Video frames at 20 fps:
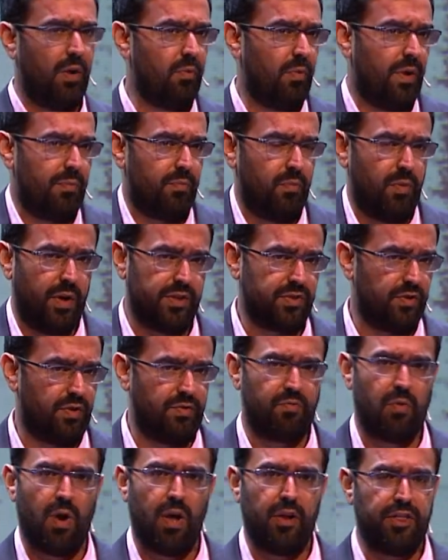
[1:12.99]
We're sort of
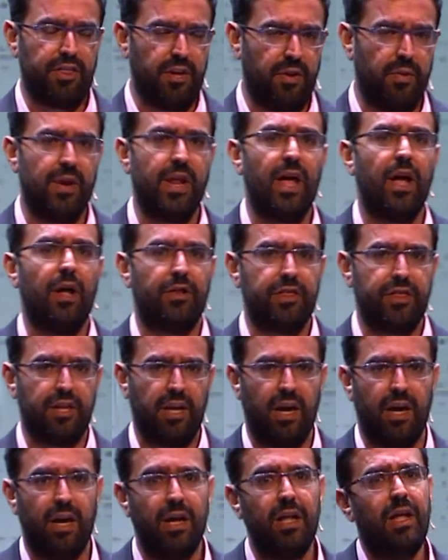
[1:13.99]
wealthier and
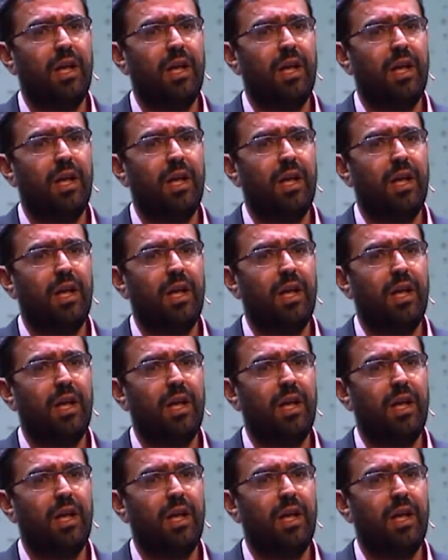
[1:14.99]
healthier,